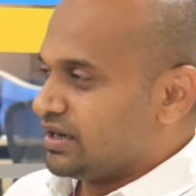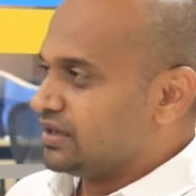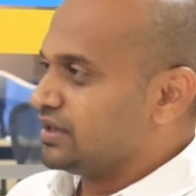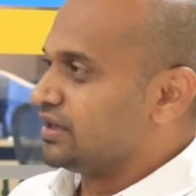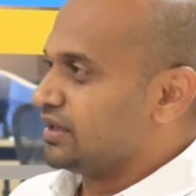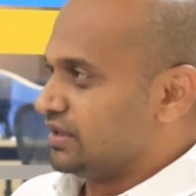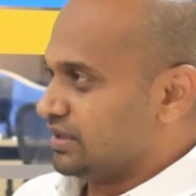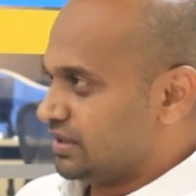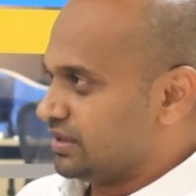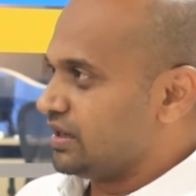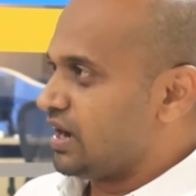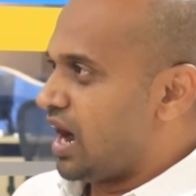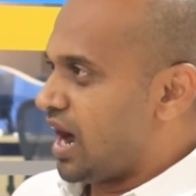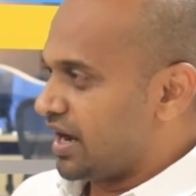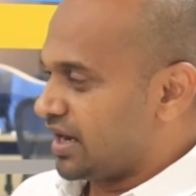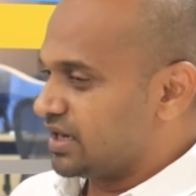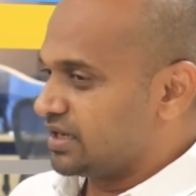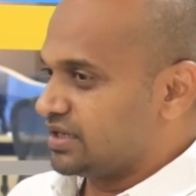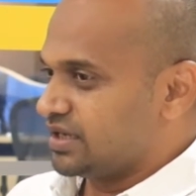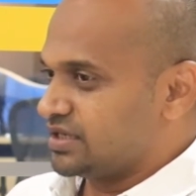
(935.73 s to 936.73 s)

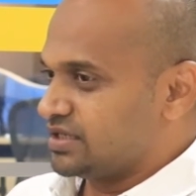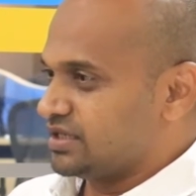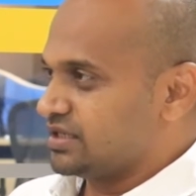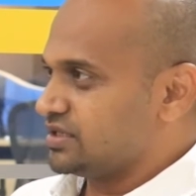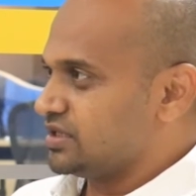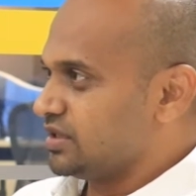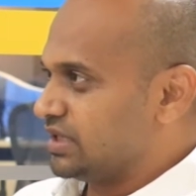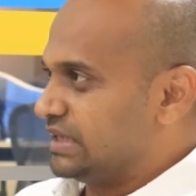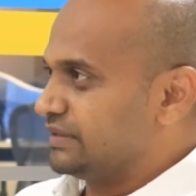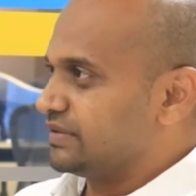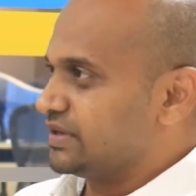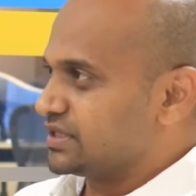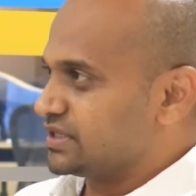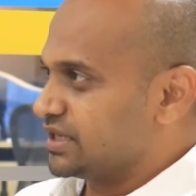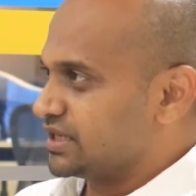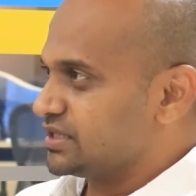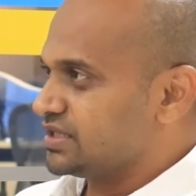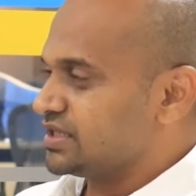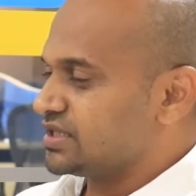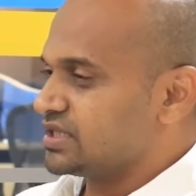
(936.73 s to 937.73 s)
architectures or
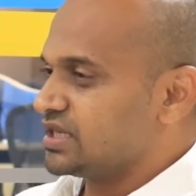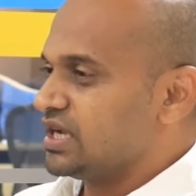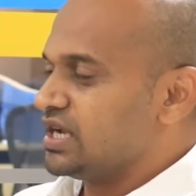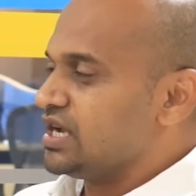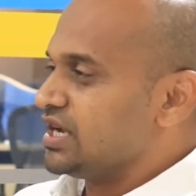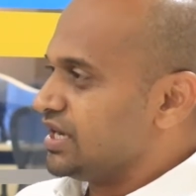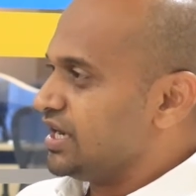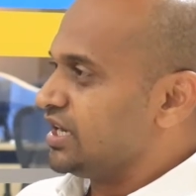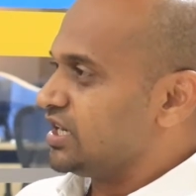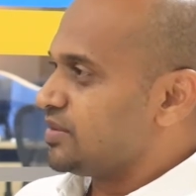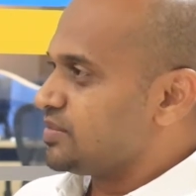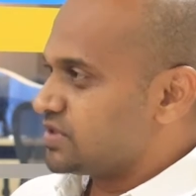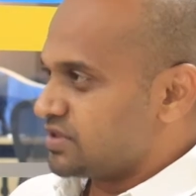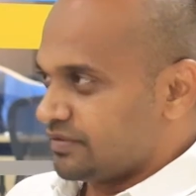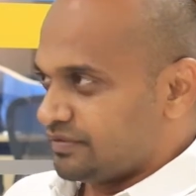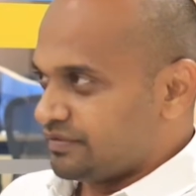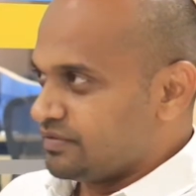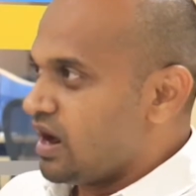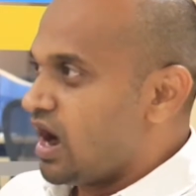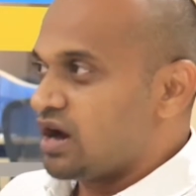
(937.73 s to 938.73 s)
infrastructures in terms
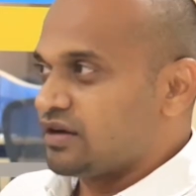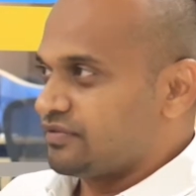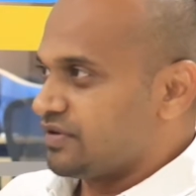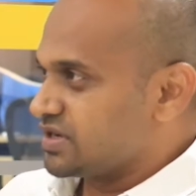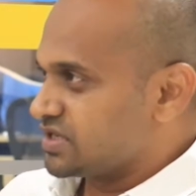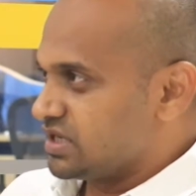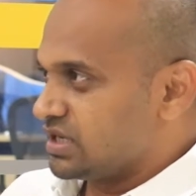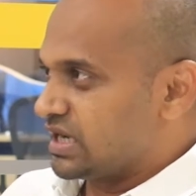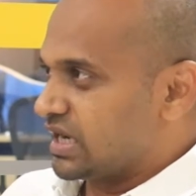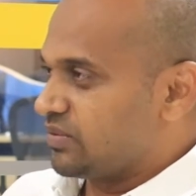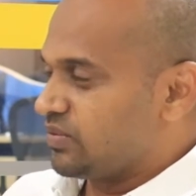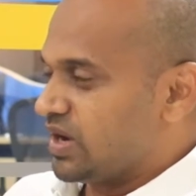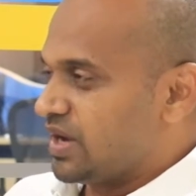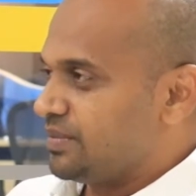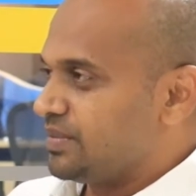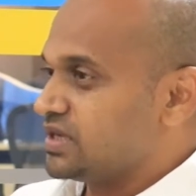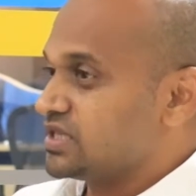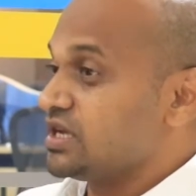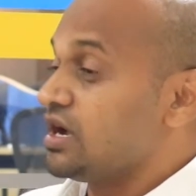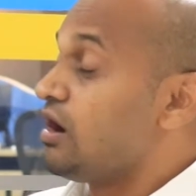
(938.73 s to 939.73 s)
of non-functional
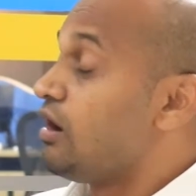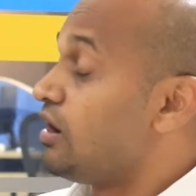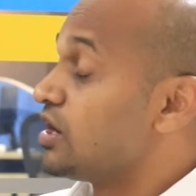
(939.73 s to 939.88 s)
requirements,